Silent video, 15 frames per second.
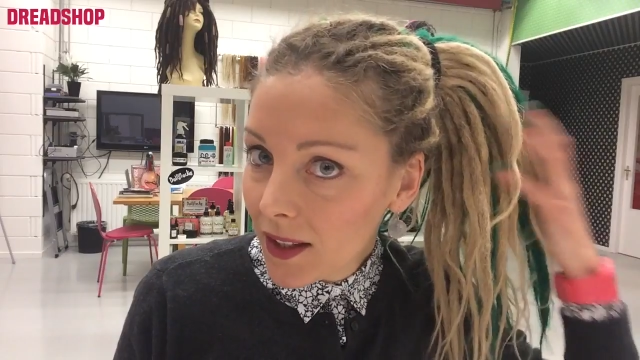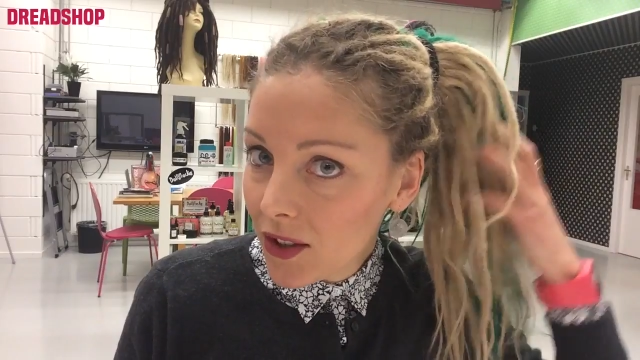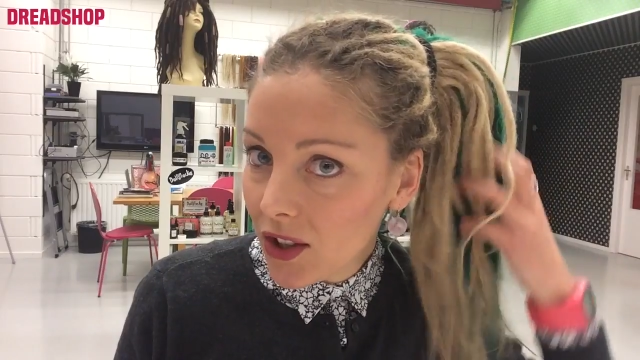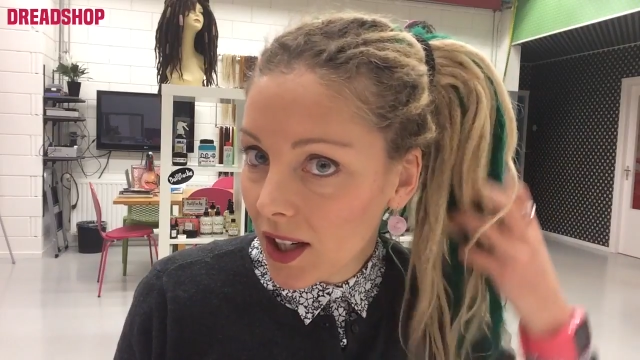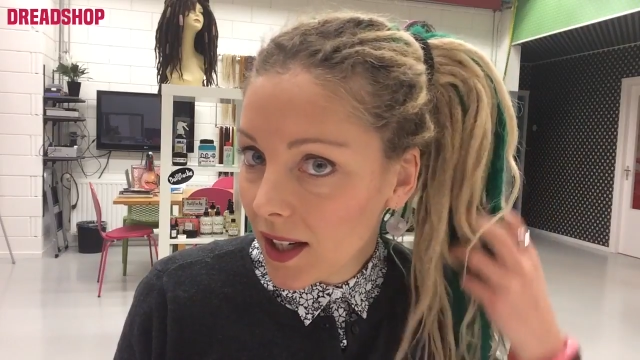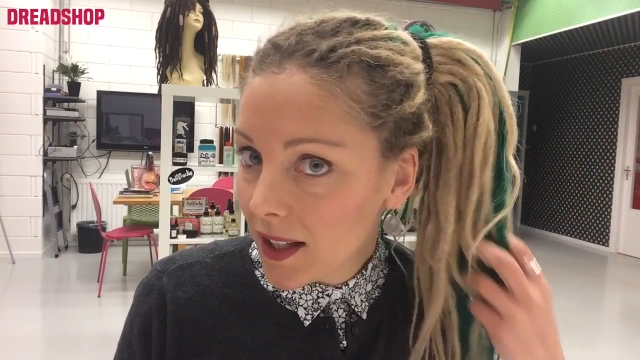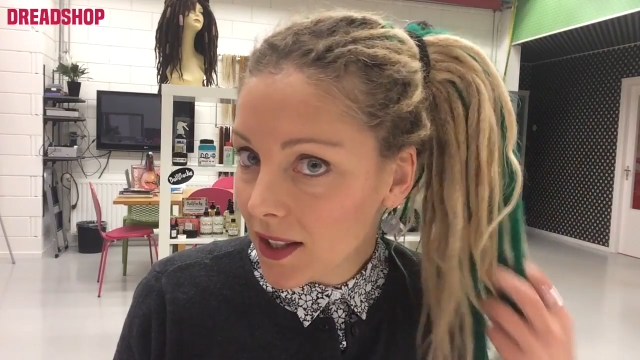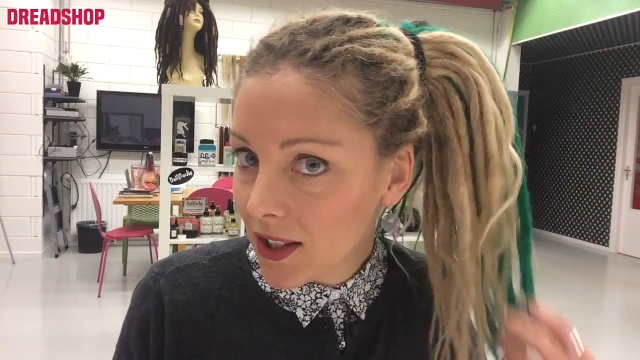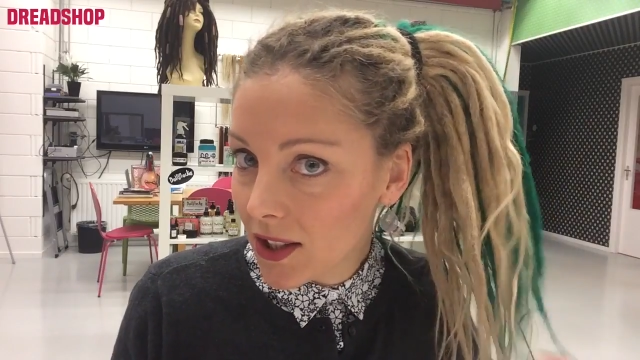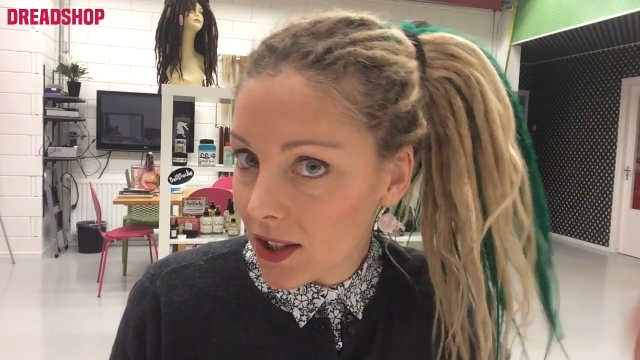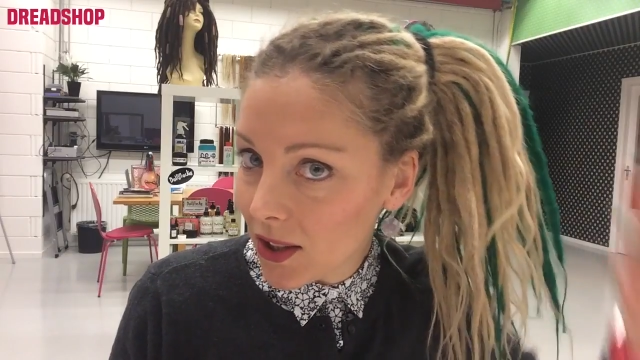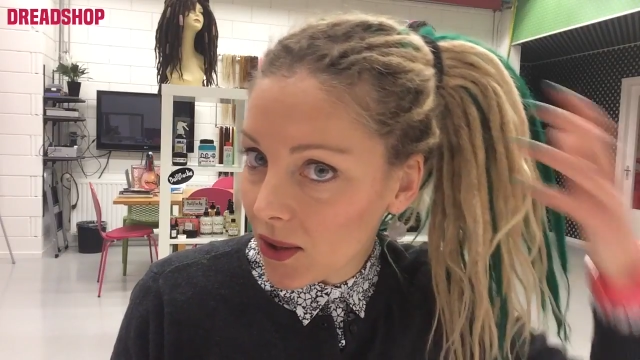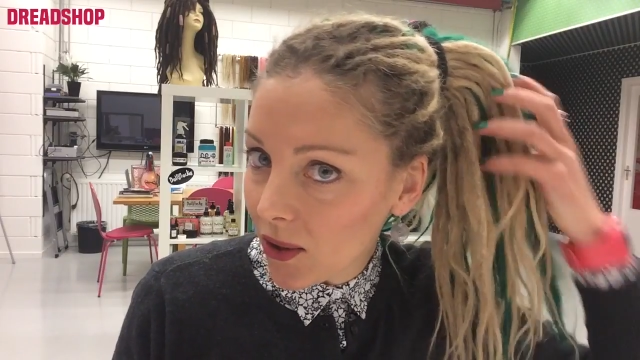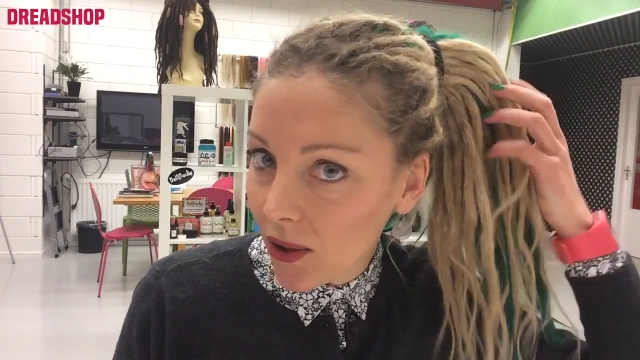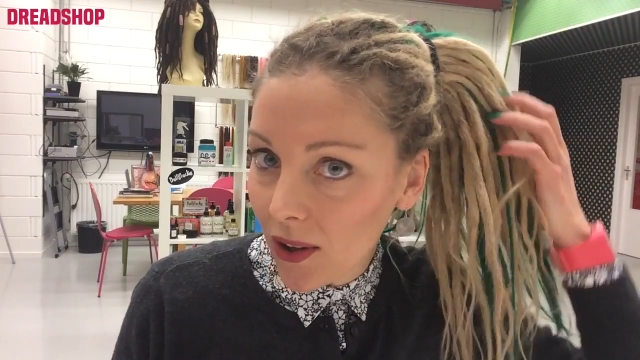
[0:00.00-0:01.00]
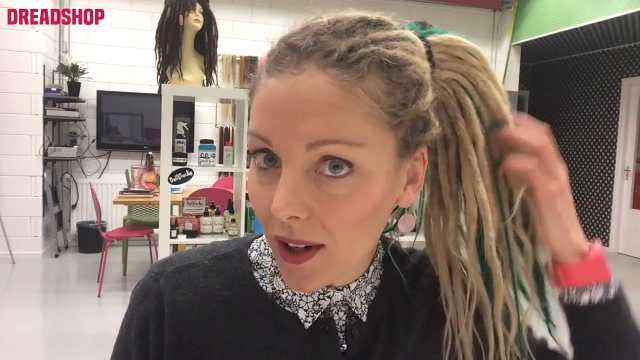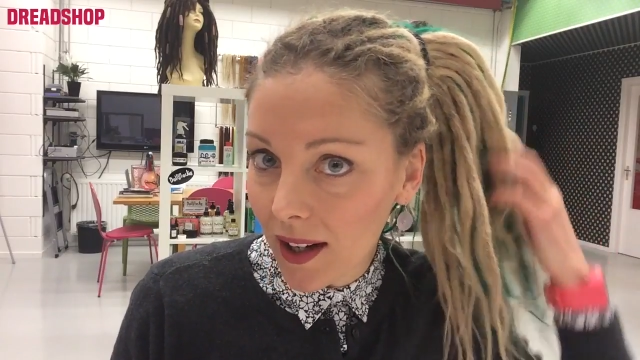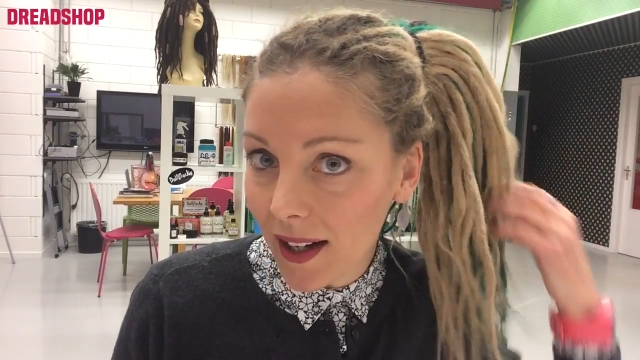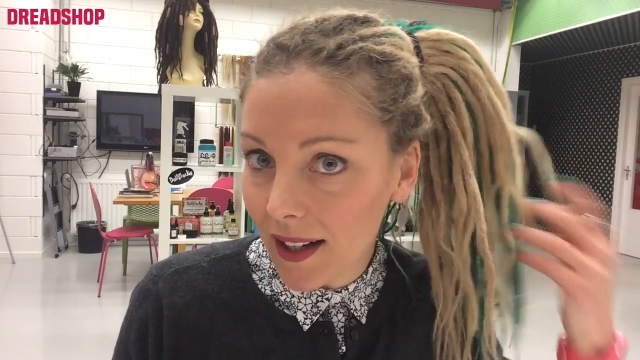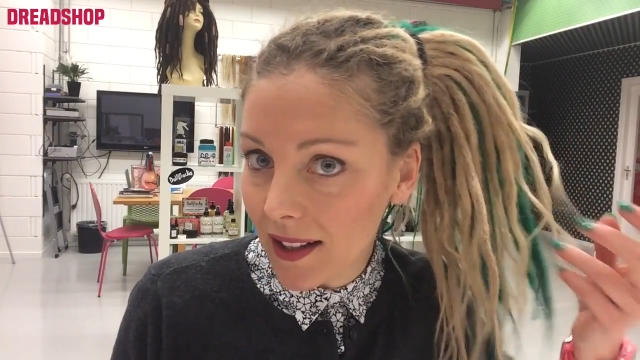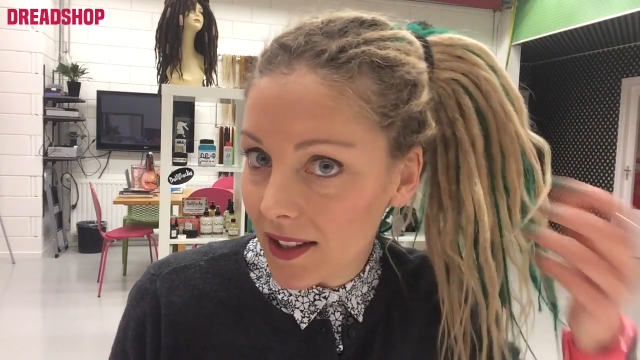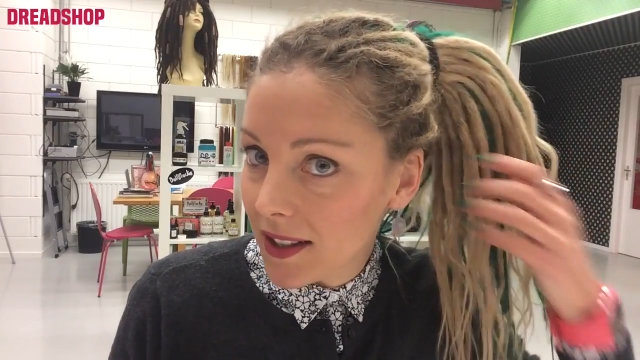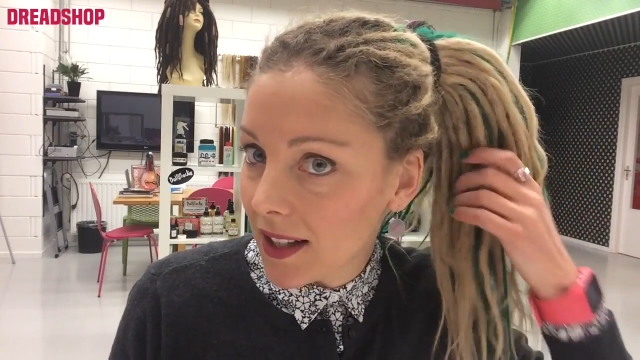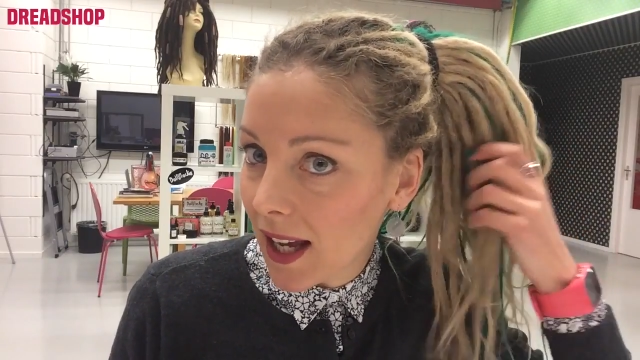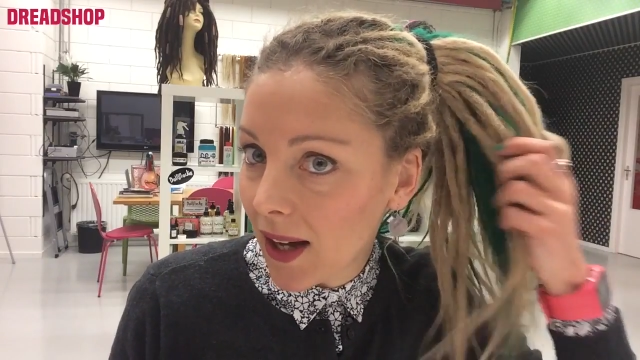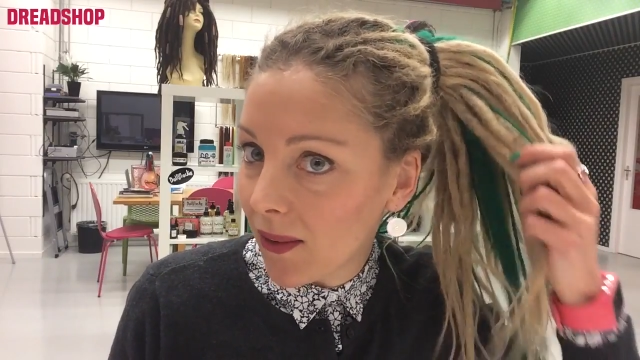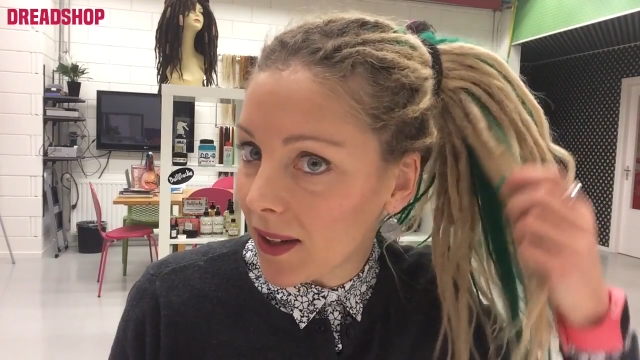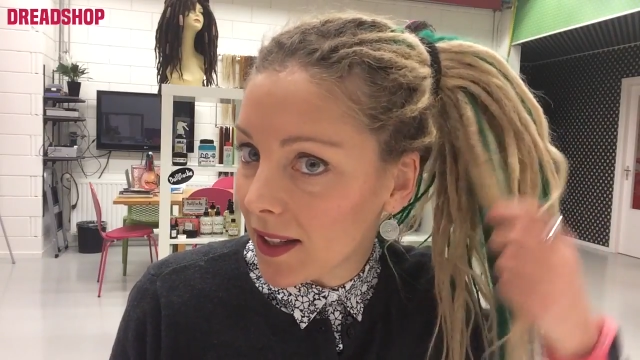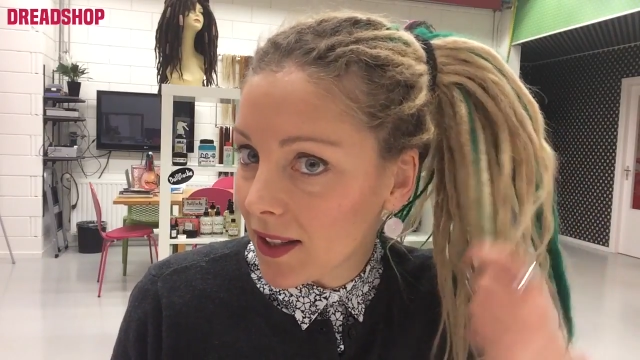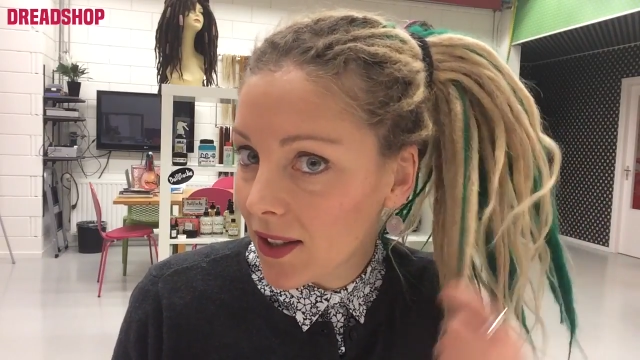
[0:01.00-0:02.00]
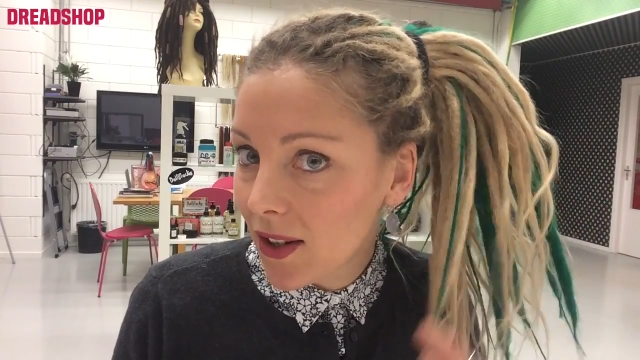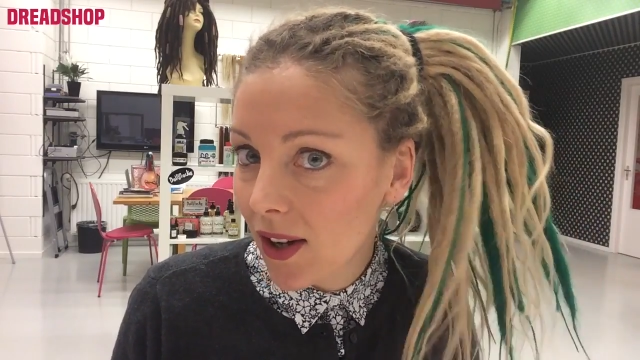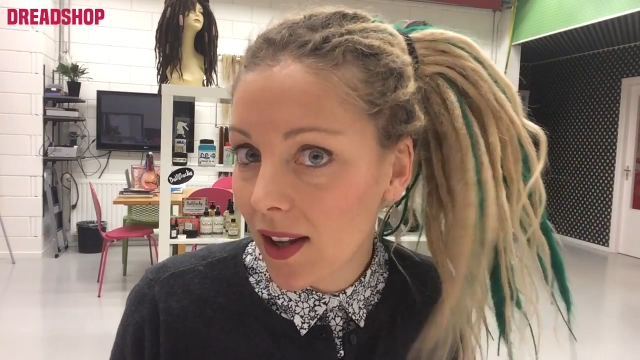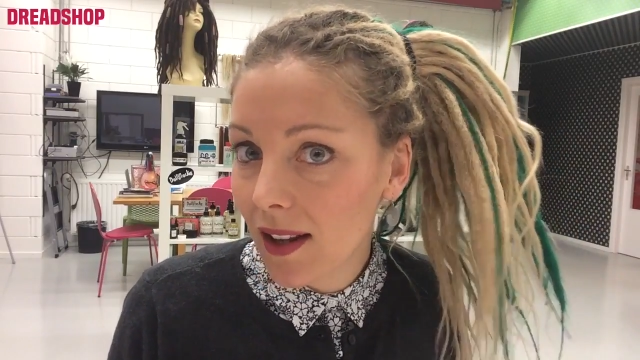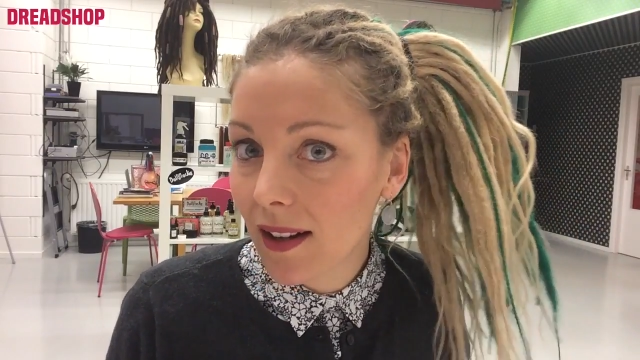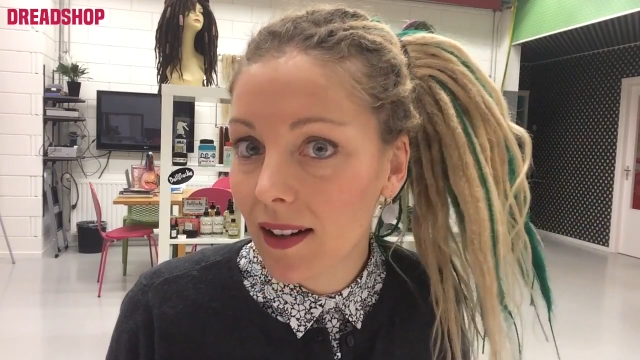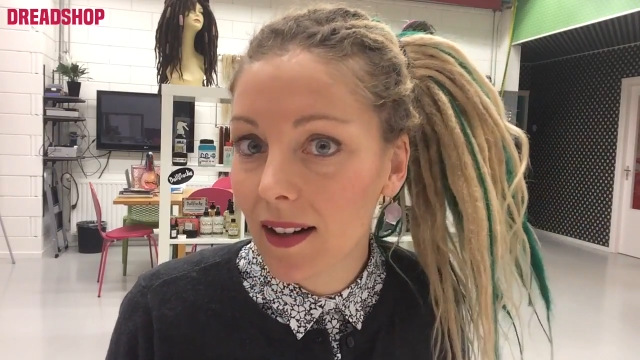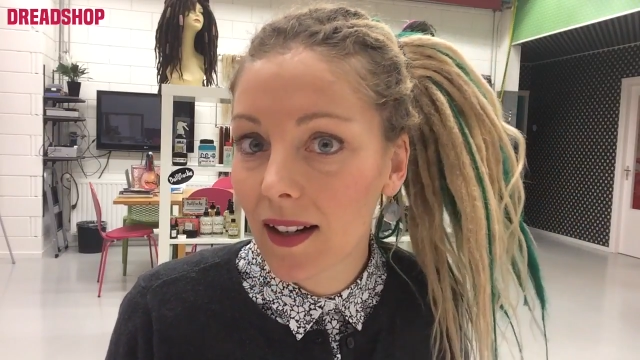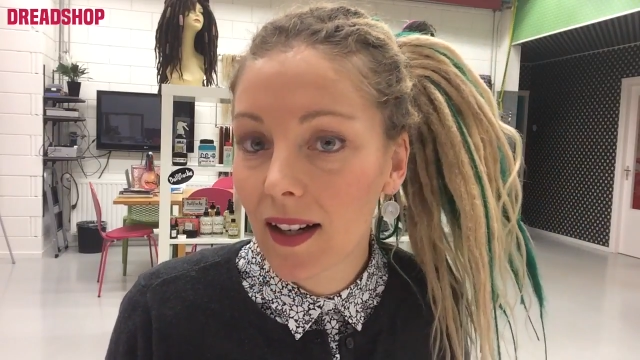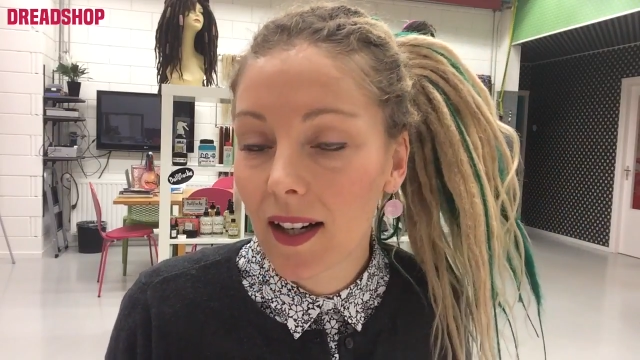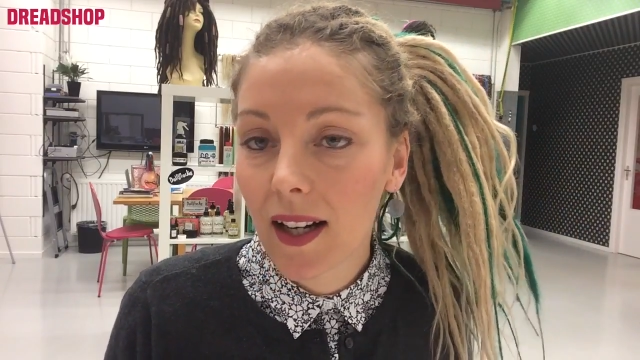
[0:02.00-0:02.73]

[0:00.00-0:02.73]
change your hairstyle and color,